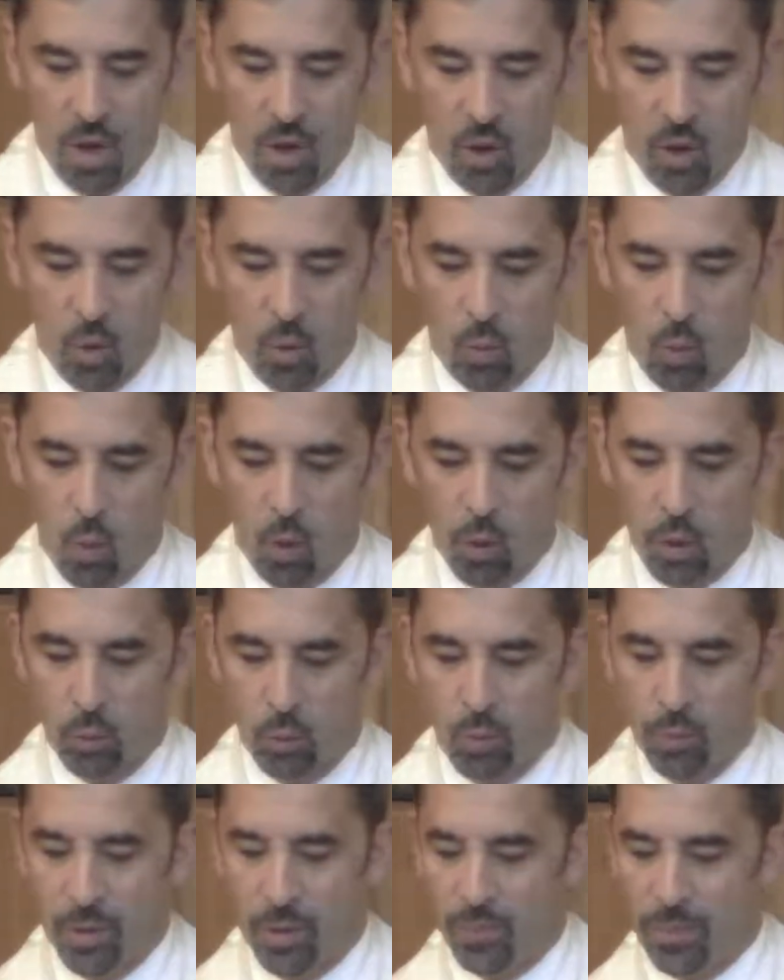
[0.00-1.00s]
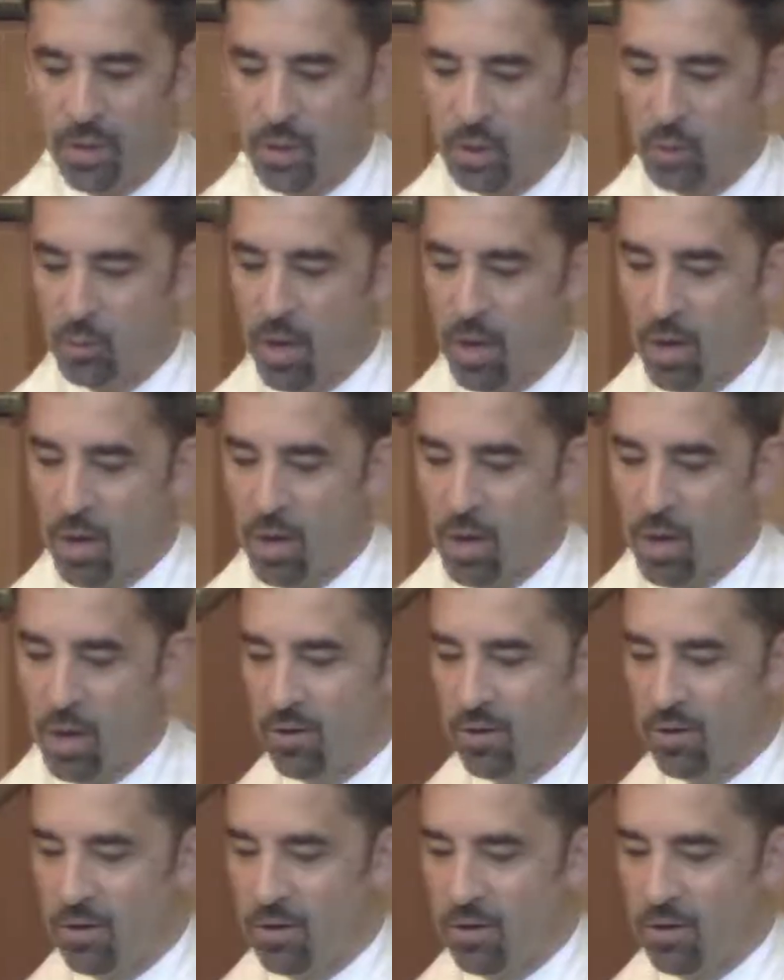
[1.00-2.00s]
The world will be built by
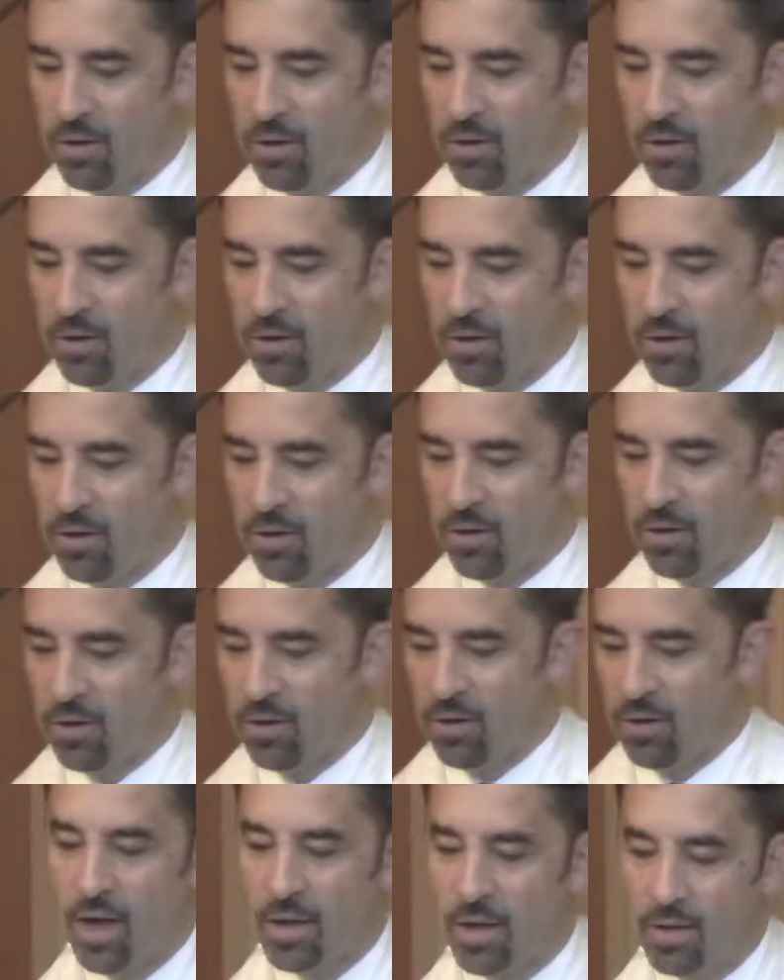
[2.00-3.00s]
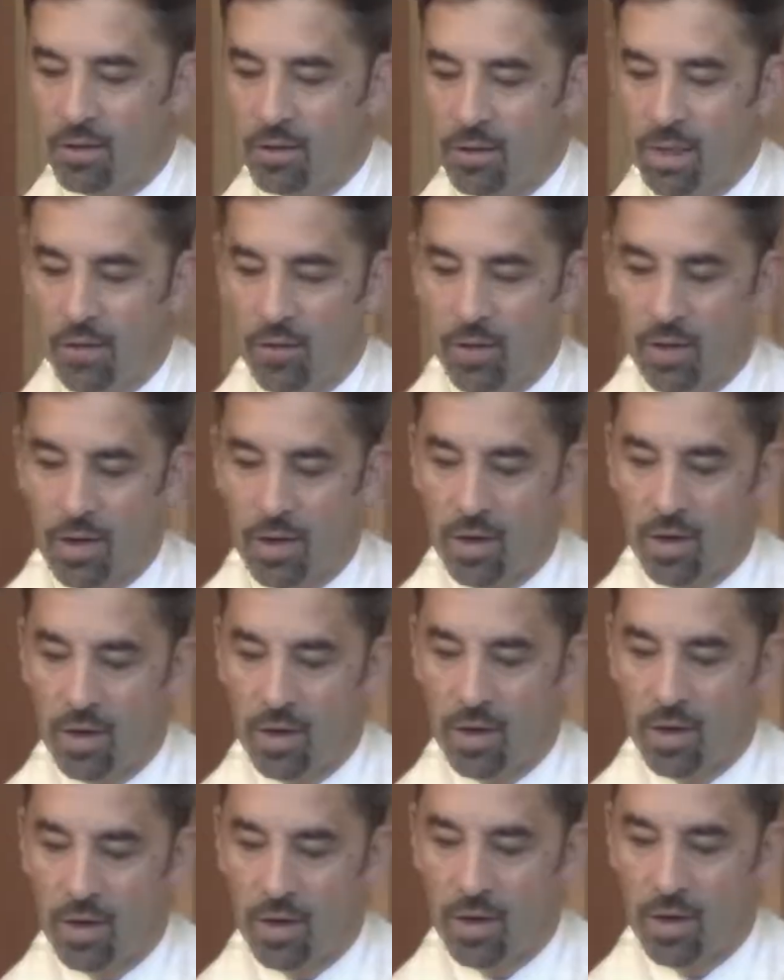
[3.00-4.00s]
sharing these gifts that God has given
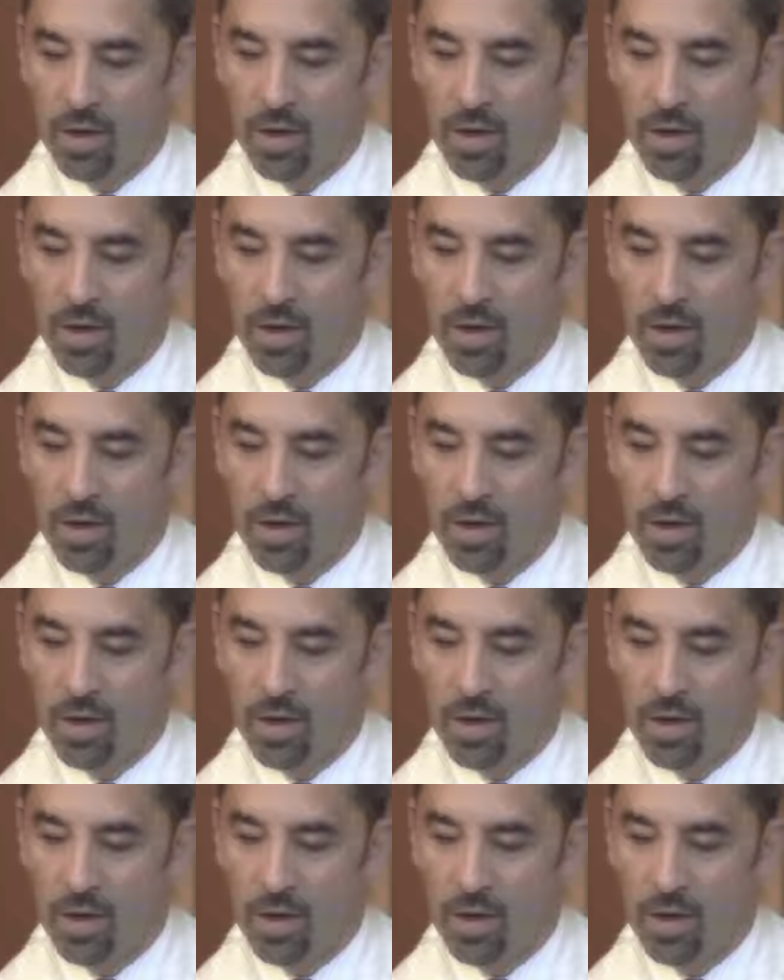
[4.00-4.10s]
us.